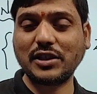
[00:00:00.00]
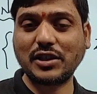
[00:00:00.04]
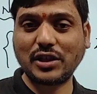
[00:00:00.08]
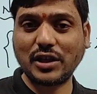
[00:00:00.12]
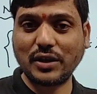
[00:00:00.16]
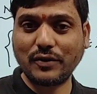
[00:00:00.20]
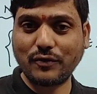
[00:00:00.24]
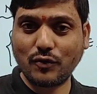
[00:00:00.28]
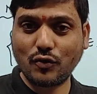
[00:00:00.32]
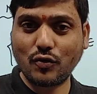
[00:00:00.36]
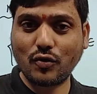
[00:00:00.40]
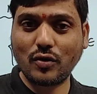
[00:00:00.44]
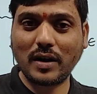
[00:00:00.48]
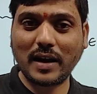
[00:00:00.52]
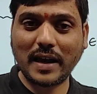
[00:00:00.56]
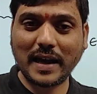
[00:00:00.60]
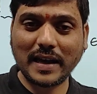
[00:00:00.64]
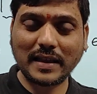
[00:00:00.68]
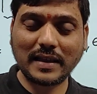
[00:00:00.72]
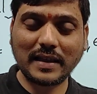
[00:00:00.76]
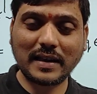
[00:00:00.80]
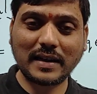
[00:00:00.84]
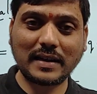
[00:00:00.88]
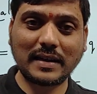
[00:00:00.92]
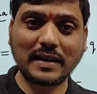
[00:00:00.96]
64,
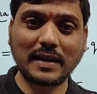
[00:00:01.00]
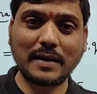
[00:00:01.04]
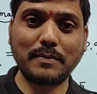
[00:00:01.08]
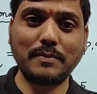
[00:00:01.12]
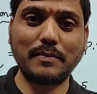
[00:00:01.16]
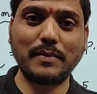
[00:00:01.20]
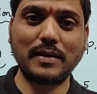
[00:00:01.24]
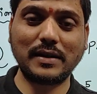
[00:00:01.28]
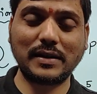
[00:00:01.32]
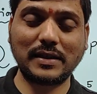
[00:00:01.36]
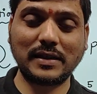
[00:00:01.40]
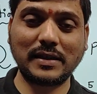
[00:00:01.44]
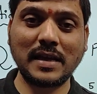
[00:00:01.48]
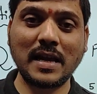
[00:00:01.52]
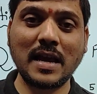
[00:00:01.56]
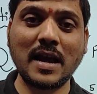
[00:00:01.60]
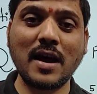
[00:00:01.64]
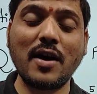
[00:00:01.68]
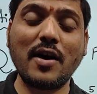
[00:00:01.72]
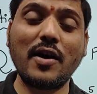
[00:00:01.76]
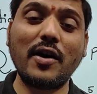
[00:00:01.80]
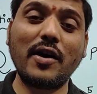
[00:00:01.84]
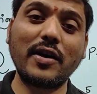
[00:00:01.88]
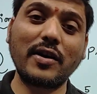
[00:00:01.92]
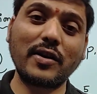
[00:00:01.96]
like that numbers
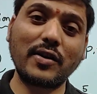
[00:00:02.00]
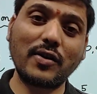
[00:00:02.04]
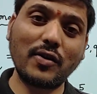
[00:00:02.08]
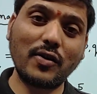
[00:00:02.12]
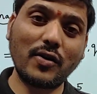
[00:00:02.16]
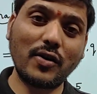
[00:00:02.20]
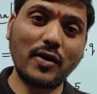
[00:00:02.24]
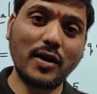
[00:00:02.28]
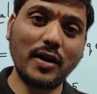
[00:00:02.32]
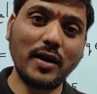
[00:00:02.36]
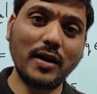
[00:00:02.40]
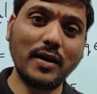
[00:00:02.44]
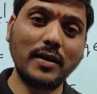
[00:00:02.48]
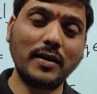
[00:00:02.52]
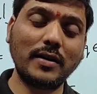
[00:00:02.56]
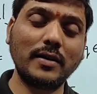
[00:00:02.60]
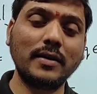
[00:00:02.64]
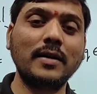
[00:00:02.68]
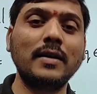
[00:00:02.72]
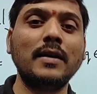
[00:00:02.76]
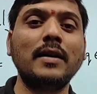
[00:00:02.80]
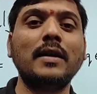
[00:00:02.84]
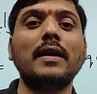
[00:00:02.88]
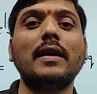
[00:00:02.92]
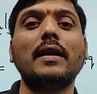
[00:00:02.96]
are called
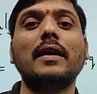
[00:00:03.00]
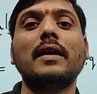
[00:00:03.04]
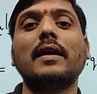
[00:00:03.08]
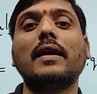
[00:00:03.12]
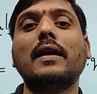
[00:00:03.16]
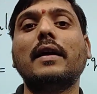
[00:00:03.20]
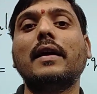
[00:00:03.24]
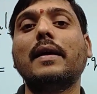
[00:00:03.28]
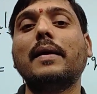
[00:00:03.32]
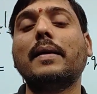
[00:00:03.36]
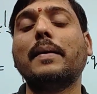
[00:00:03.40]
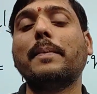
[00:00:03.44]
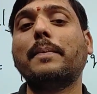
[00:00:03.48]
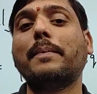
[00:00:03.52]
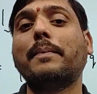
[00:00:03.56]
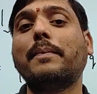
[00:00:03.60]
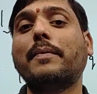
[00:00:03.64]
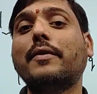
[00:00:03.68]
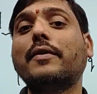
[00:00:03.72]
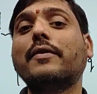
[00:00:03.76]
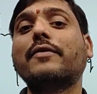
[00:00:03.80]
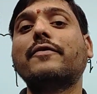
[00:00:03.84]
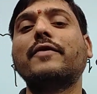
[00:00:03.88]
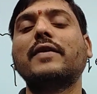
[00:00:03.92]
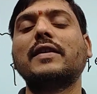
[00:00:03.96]

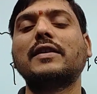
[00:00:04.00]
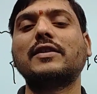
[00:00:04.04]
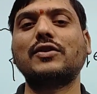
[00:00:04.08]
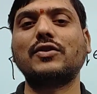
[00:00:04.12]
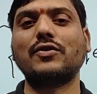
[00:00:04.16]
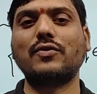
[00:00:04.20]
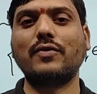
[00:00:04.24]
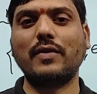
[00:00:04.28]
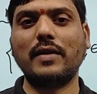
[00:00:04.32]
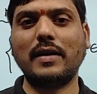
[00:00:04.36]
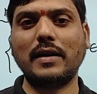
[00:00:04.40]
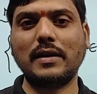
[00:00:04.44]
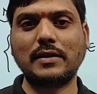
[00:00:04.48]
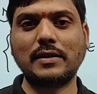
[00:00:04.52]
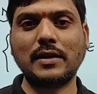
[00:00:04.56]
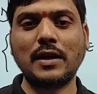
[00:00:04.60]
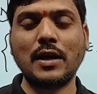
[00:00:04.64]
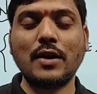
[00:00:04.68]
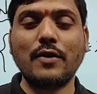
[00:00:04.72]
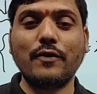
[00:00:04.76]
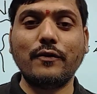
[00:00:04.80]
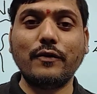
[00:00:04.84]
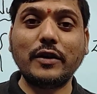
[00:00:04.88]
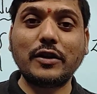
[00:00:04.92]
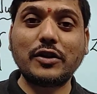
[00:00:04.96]
perfect squares.
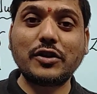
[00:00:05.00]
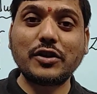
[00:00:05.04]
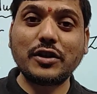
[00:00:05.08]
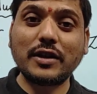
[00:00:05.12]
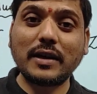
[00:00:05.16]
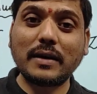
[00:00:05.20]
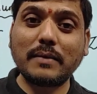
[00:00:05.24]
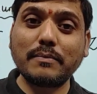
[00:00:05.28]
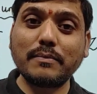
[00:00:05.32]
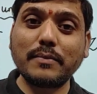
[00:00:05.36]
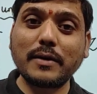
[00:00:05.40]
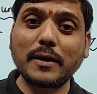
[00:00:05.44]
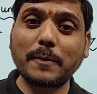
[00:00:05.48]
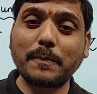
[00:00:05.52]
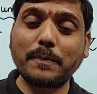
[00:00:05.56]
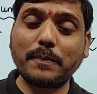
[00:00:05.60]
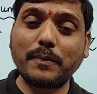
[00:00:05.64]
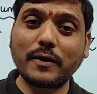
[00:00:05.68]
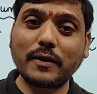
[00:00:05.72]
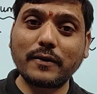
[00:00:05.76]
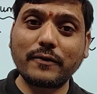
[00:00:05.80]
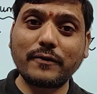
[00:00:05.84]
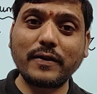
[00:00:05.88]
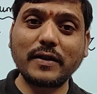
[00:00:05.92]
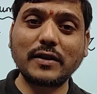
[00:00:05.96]
Which number
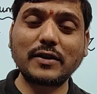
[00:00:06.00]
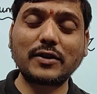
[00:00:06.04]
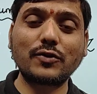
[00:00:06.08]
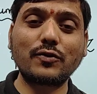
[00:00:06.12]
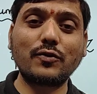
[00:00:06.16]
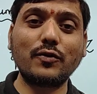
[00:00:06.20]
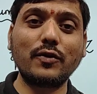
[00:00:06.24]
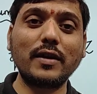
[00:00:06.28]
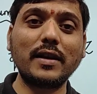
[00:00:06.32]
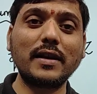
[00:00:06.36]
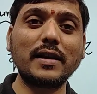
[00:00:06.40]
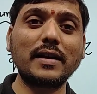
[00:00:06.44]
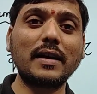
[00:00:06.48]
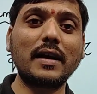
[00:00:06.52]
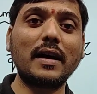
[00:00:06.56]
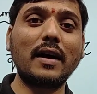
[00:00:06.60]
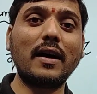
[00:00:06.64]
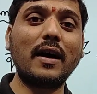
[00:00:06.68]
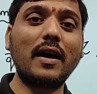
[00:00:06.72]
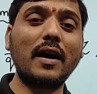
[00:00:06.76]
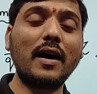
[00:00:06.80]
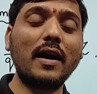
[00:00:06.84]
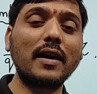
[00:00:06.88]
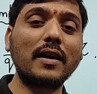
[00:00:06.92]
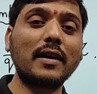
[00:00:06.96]
perfect square
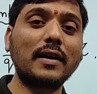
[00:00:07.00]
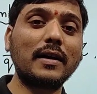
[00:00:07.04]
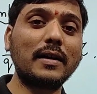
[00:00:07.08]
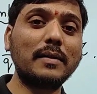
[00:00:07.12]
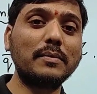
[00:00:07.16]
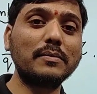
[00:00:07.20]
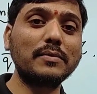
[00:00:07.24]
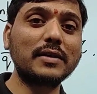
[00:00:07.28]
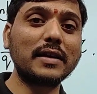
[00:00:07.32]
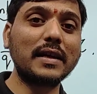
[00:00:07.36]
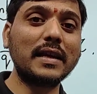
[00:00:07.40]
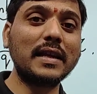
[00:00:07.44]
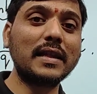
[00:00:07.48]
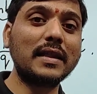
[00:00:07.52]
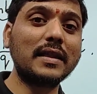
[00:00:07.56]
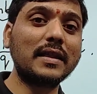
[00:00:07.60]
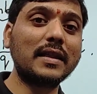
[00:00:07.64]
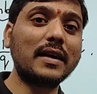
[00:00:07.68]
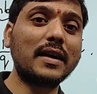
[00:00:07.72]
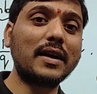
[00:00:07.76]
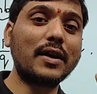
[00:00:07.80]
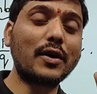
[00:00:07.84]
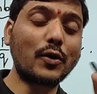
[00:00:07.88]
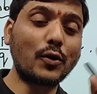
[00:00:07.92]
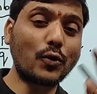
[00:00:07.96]
or comes in
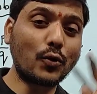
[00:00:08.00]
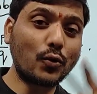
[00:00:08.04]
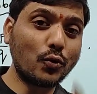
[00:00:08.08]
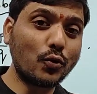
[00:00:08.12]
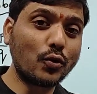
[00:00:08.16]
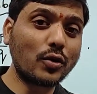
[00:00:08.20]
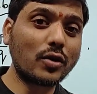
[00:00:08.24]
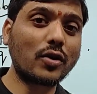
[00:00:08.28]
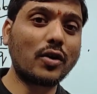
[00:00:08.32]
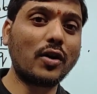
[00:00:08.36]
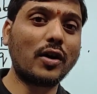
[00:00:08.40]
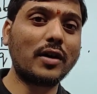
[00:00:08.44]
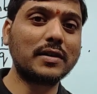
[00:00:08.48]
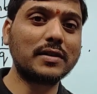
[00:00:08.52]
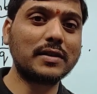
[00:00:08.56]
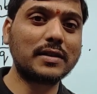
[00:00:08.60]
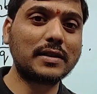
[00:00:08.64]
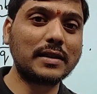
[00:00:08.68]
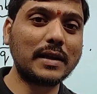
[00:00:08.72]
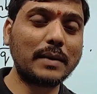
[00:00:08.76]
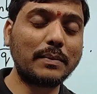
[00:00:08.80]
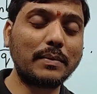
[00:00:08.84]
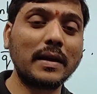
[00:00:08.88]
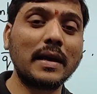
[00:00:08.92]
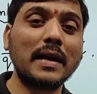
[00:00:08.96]
the root
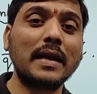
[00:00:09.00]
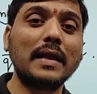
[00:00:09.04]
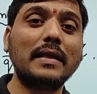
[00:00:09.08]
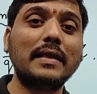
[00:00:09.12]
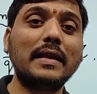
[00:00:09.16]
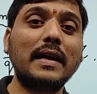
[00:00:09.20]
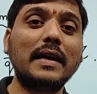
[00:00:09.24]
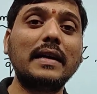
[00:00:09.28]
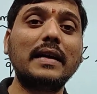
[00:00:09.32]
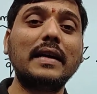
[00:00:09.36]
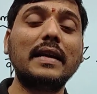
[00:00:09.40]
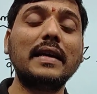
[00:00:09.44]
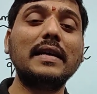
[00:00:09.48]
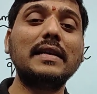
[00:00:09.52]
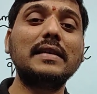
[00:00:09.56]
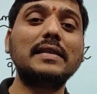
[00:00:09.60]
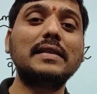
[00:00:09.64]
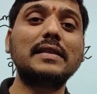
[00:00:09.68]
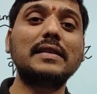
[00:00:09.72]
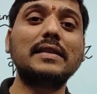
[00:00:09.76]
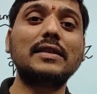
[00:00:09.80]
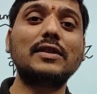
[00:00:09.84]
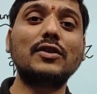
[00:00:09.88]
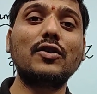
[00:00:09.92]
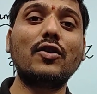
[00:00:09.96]
concept, that
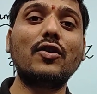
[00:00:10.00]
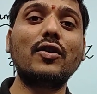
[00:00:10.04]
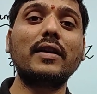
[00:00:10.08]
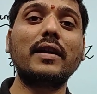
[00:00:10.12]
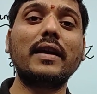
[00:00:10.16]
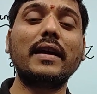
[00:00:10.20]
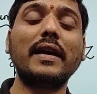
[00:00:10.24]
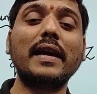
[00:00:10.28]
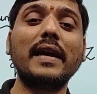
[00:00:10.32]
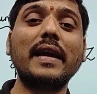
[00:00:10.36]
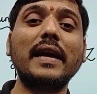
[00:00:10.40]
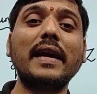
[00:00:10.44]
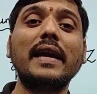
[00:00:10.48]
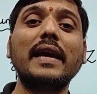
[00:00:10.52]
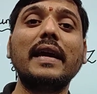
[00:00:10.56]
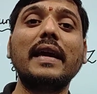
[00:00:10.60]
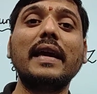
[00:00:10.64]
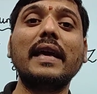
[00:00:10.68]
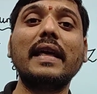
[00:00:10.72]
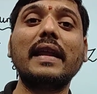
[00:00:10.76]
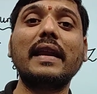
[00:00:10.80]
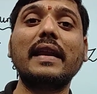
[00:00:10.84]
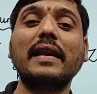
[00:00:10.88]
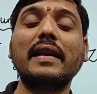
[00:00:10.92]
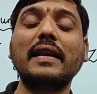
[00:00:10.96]
is not a
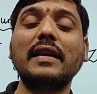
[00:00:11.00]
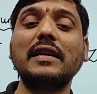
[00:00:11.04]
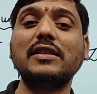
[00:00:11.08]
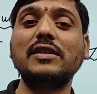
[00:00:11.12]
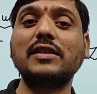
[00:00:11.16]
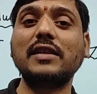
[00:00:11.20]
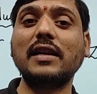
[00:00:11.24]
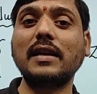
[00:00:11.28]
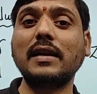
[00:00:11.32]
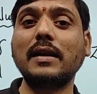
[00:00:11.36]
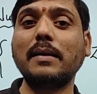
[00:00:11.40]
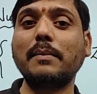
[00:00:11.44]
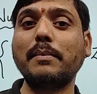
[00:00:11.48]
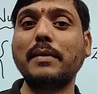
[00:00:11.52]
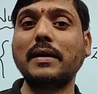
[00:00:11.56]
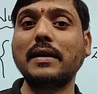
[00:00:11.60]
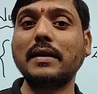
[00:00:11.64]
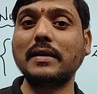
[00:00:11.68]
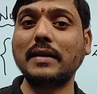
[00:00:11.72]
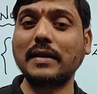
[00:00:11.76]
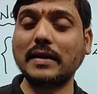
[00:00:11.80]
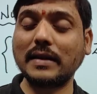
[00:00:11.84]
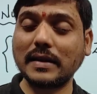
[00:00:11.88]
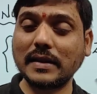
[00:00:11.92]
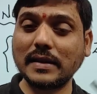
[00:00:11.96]
irrational number,
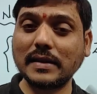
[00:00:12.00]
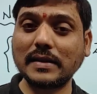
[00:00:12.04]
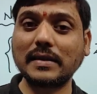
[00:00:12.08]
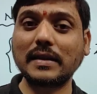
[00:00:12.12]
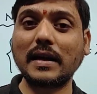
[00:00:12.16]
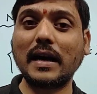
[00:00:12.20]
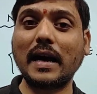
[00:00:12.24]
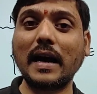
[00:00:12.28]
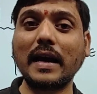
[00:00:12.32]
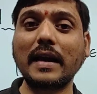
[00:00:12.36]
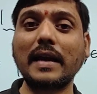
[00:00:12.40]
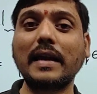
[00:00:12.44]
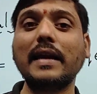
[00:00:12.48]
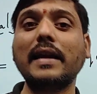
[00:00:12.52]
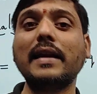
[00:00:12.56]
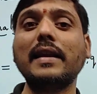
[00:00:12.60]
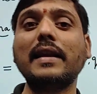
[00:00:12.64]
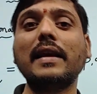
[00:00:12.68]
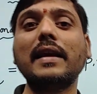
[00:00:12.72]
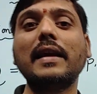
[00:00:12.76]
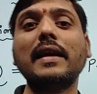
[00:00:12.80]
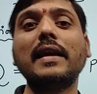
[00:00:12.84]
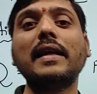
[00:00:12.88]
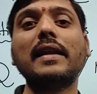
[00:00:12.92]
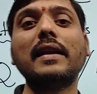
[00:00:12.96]
that is
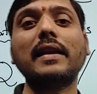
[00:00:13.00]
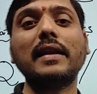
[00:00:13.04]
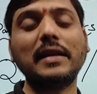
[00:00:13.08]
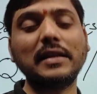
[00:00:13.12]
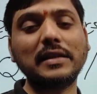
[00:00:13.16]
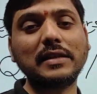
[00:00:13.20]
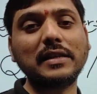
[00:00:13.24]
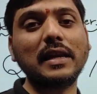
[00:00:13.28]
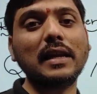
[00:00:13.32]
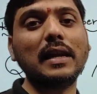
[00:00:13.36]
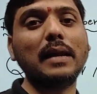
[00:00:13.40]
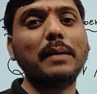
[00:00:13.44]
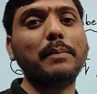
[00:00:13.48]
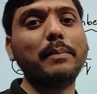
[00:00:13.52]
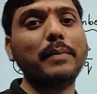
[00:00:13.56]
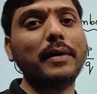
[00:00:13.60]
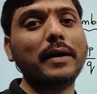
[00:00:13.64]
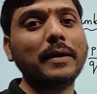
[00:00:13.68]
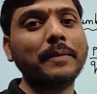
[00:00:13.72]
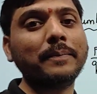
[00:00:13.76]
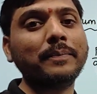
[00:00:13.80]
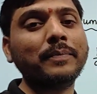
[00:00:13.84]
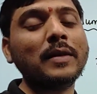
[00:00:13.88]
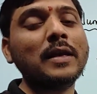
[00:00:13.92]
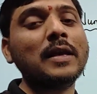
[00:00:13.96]
again a rational
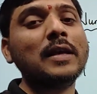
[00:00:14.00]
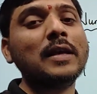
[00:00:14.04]
number.